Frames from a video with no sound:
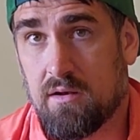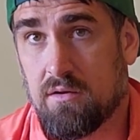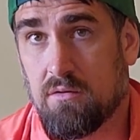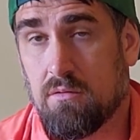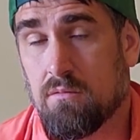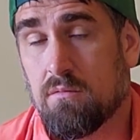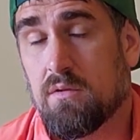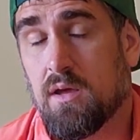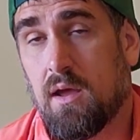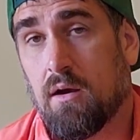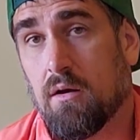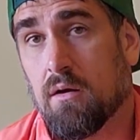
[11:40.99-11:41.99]
do the
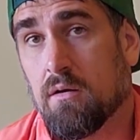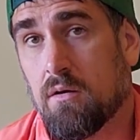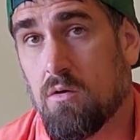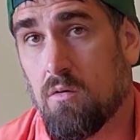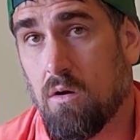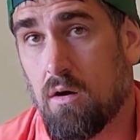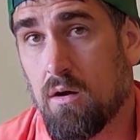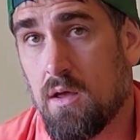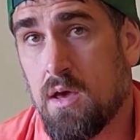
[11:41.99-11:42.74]
inner core.